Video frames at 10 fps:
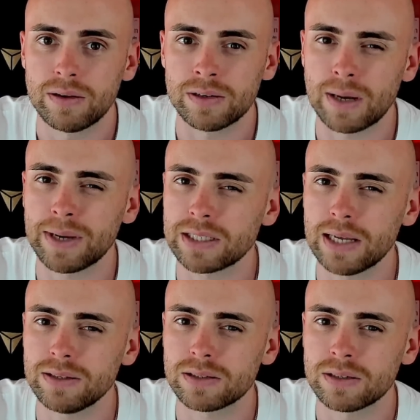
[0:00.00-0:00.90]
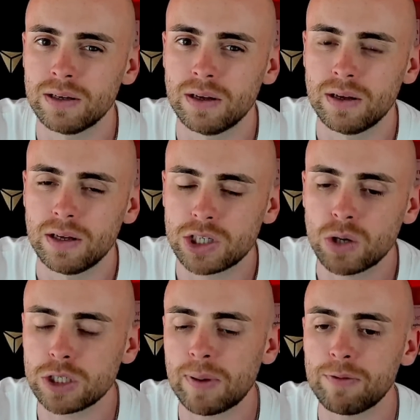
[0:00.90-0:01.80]
Does that make sense?
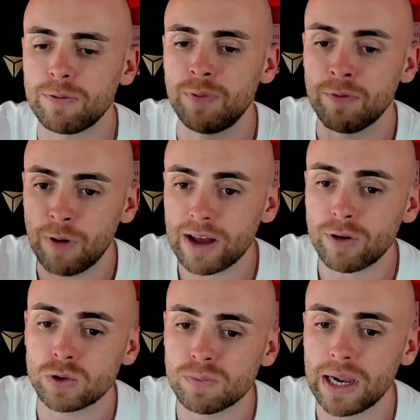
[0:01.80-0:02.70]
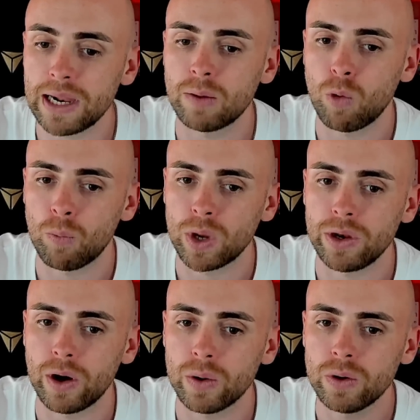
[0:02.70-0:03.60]
Chelsea spent 500 million in one
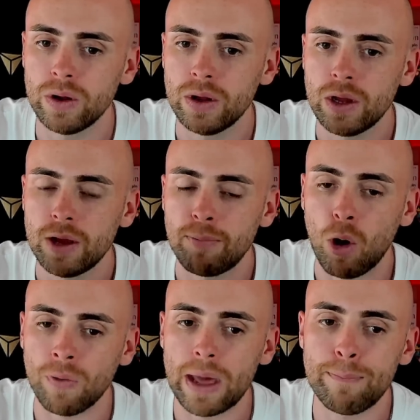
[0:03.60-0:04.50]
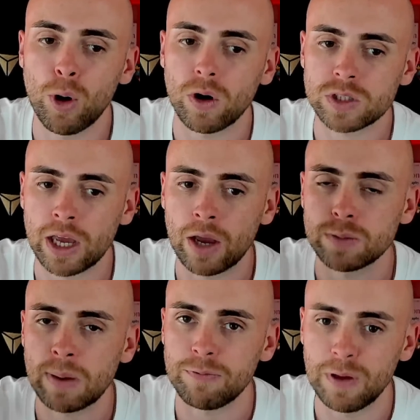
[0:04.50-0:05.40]
window, but on their books, they only
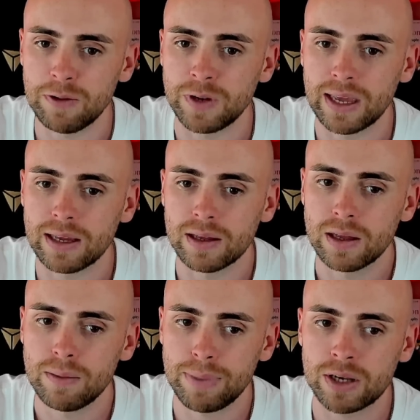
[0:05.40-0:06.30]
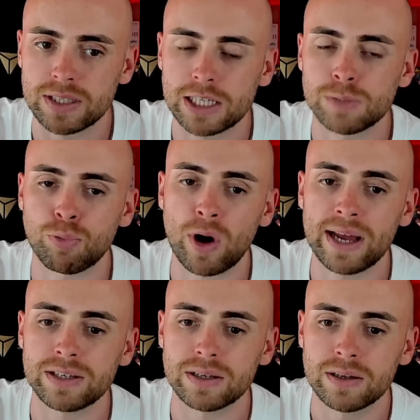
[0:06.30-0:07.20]
spent 50 because they
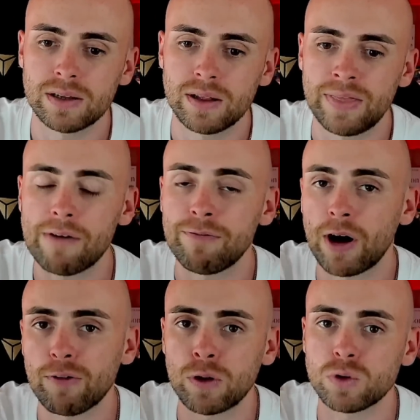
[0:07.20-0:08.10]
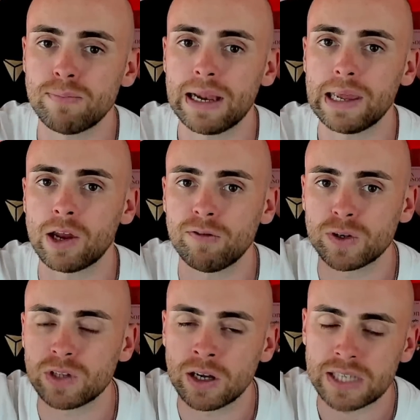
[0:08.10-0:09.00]
spread that 500 million over
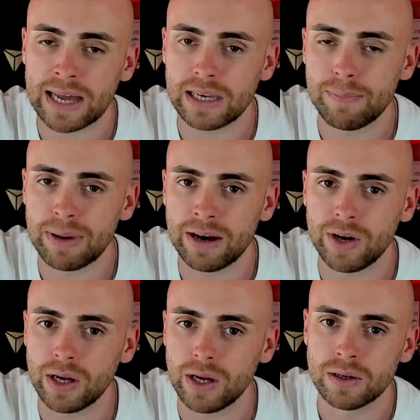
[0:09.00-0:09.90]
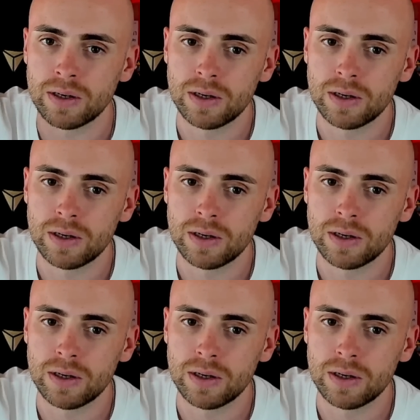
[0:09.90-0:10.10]
a 10-year period.